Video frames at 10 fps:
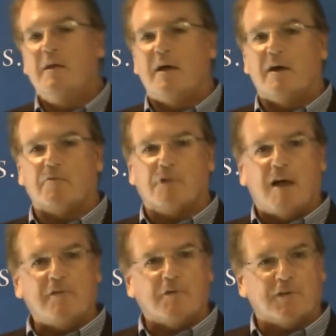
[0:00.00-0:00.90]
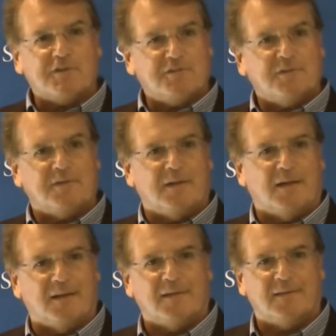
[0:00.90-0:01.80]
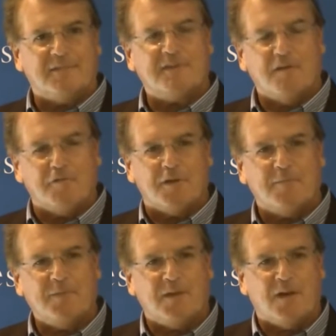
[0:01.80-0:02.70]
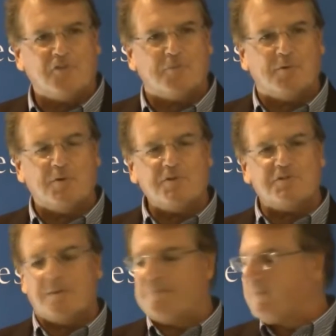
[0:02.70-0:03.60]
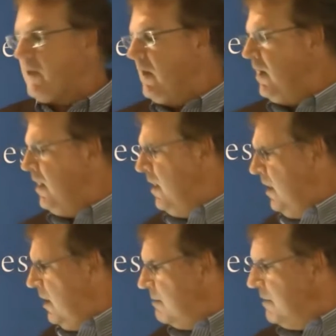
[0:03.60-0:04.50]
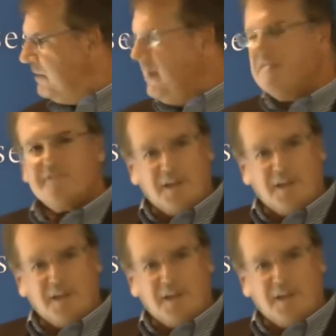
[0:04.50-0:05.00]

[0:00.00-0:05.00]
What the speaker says: rivalrous discovery in entrepreneurship. It meant these